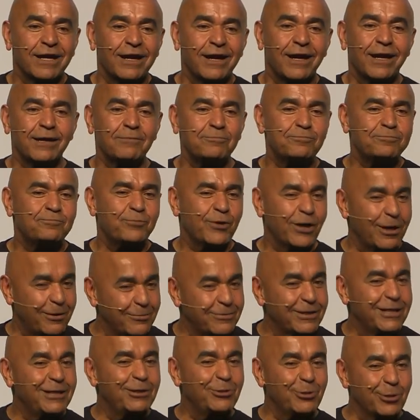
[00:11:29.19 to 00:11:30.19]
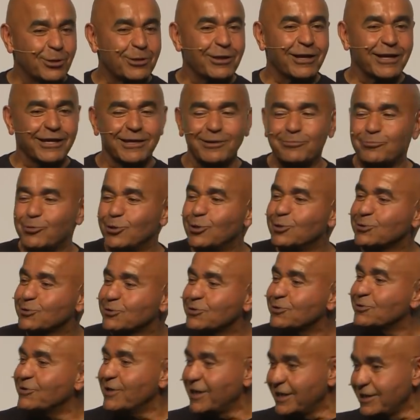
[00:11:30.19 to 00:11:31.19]
I probably look like a
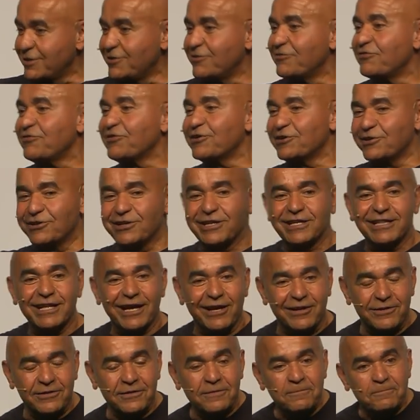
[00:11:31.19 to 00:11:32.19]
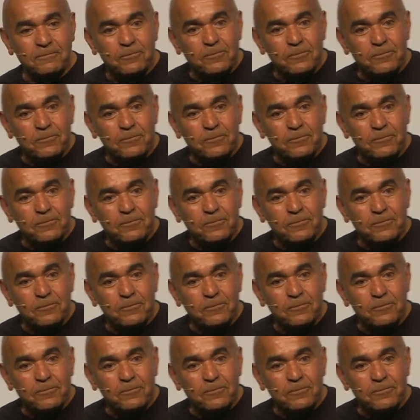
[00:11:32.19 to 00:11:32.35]
bozo, and you figured it out.